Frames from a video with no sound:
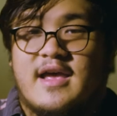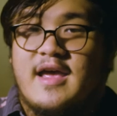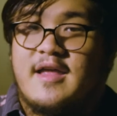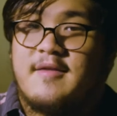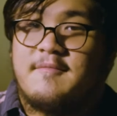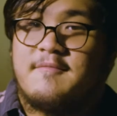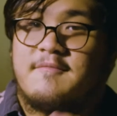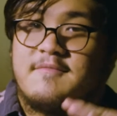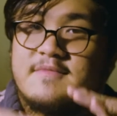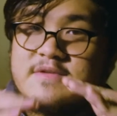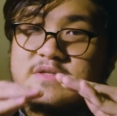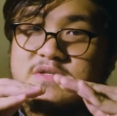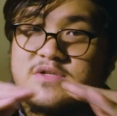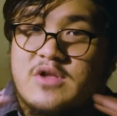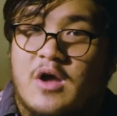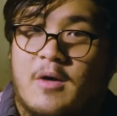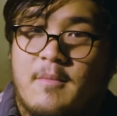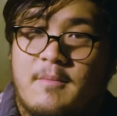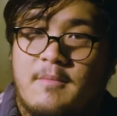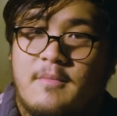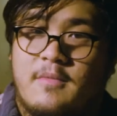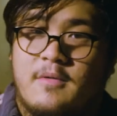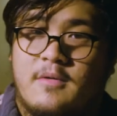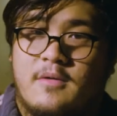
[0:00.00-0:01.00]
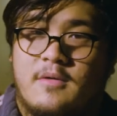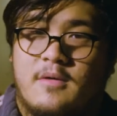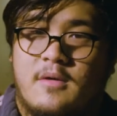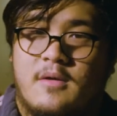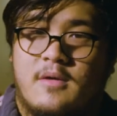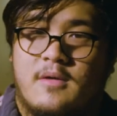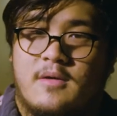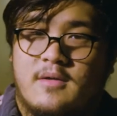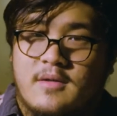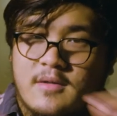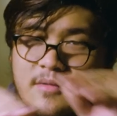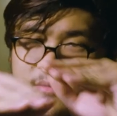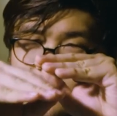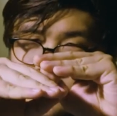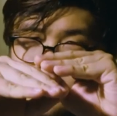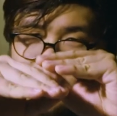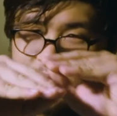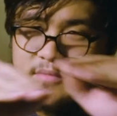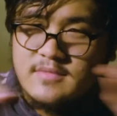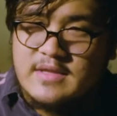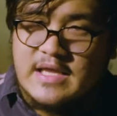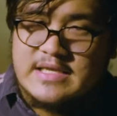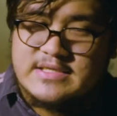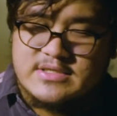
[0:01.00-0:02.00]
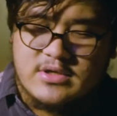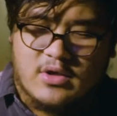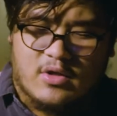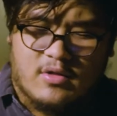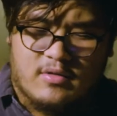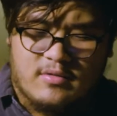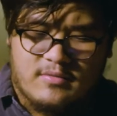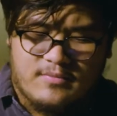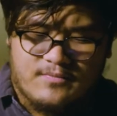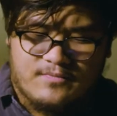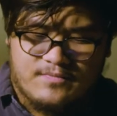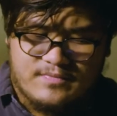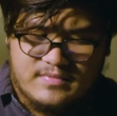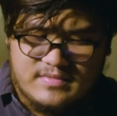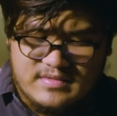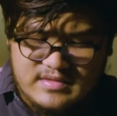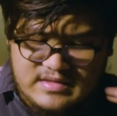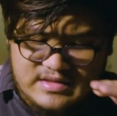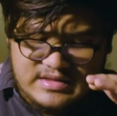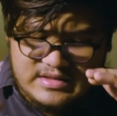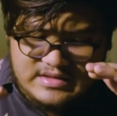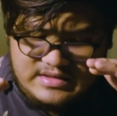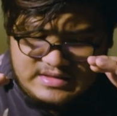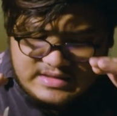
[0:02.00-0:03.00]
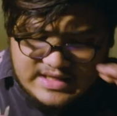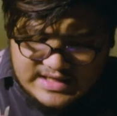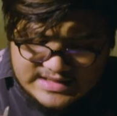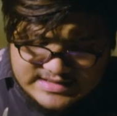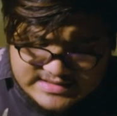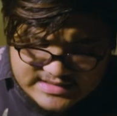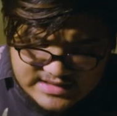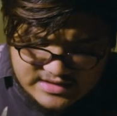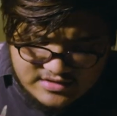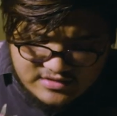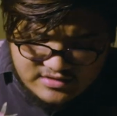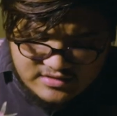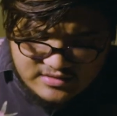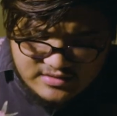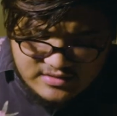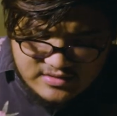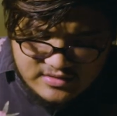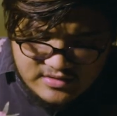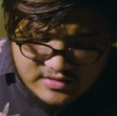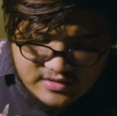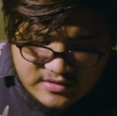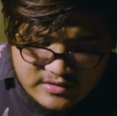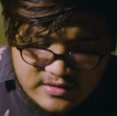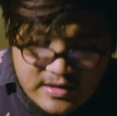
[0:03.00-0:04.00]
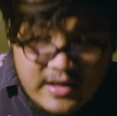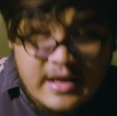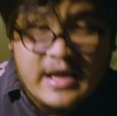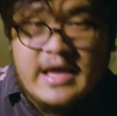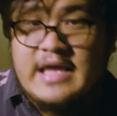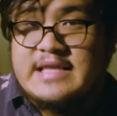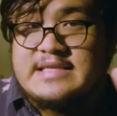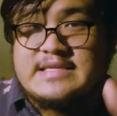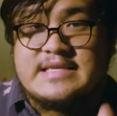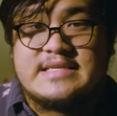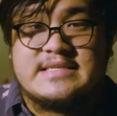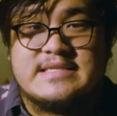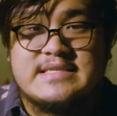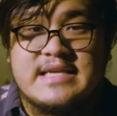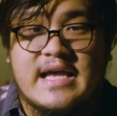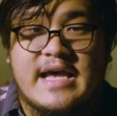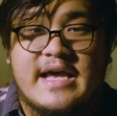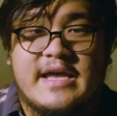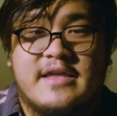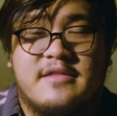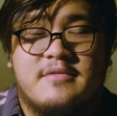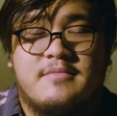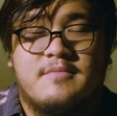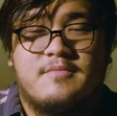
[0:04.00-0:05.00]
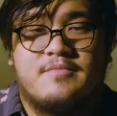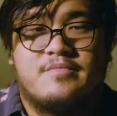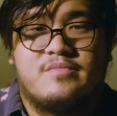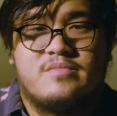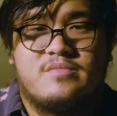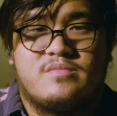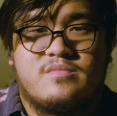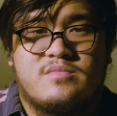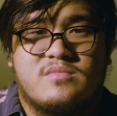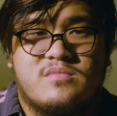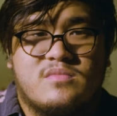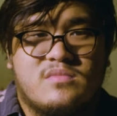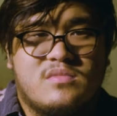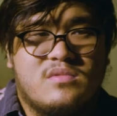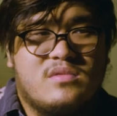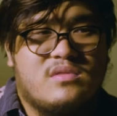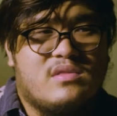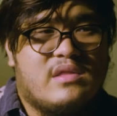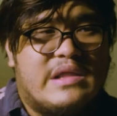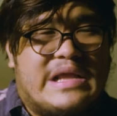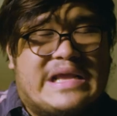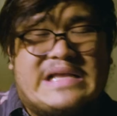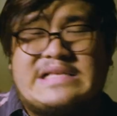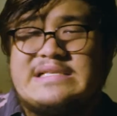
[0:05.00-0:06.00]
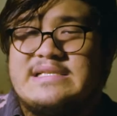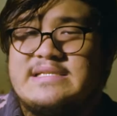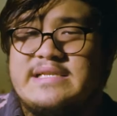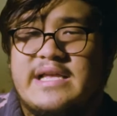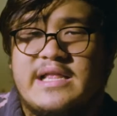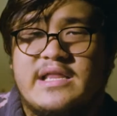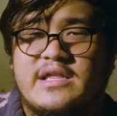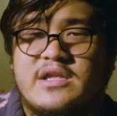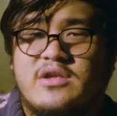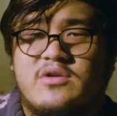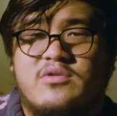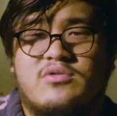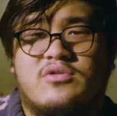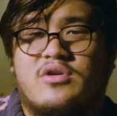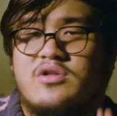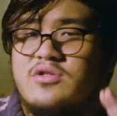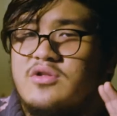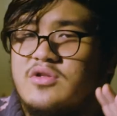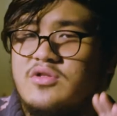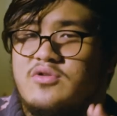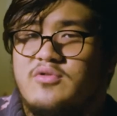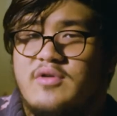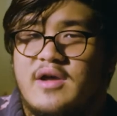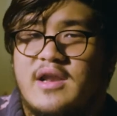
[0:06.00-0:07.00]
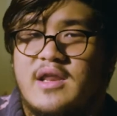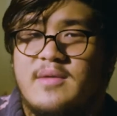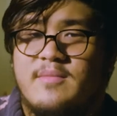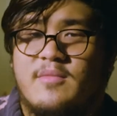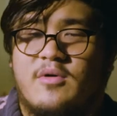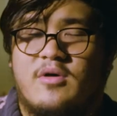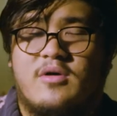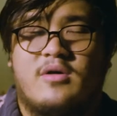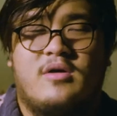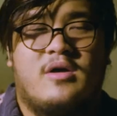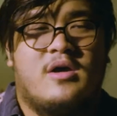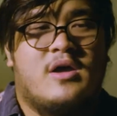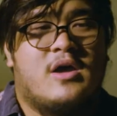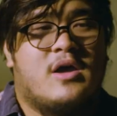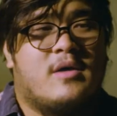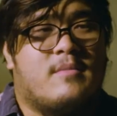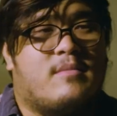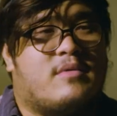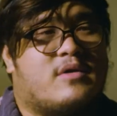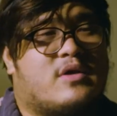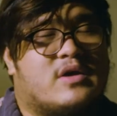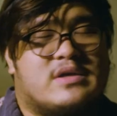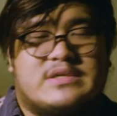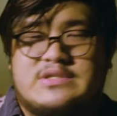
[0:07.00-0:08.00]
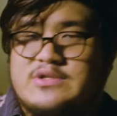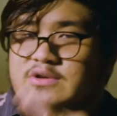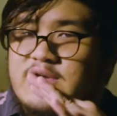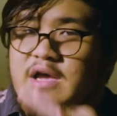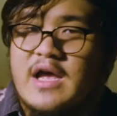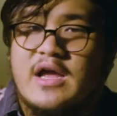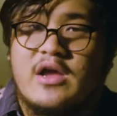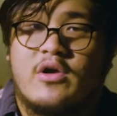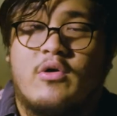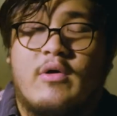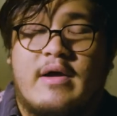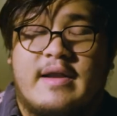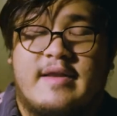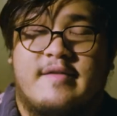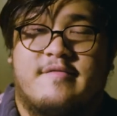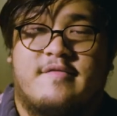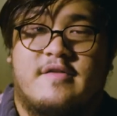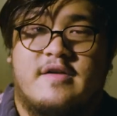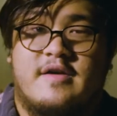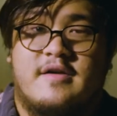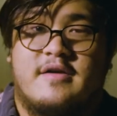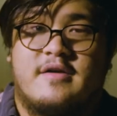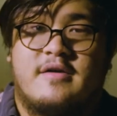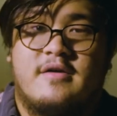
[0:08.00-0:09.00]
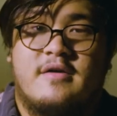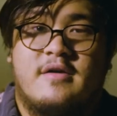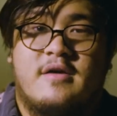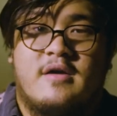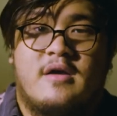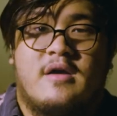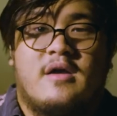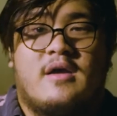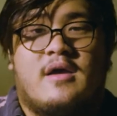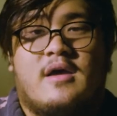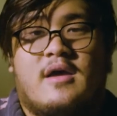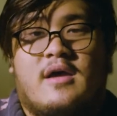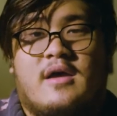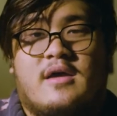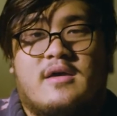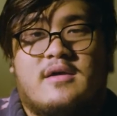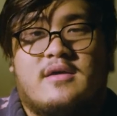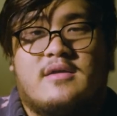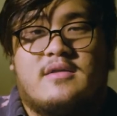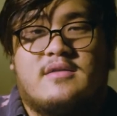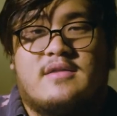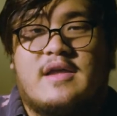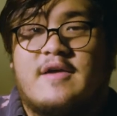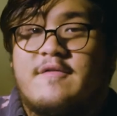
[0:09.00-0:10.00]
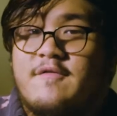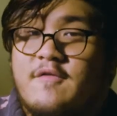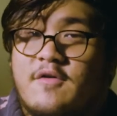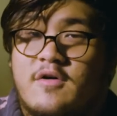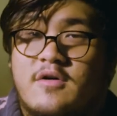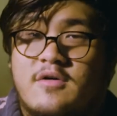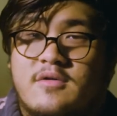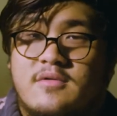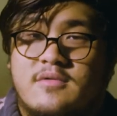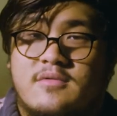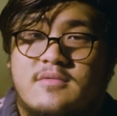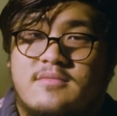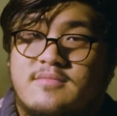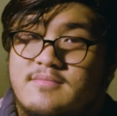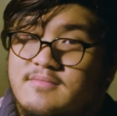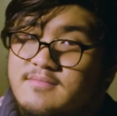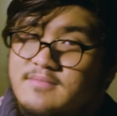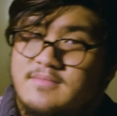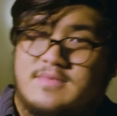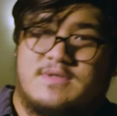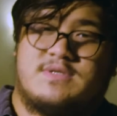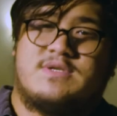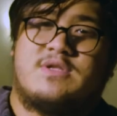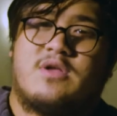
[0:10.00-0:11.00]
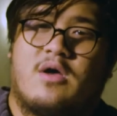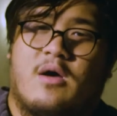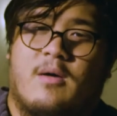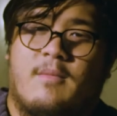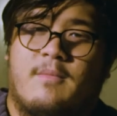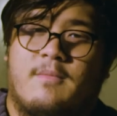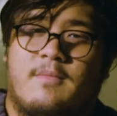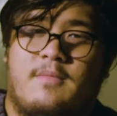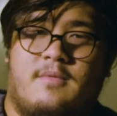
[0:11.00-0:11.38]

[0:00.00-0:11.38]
and stop. That's all. That's it. It's a sign. It's telling you not to do anymore because you can't go any further. Therefore, stop.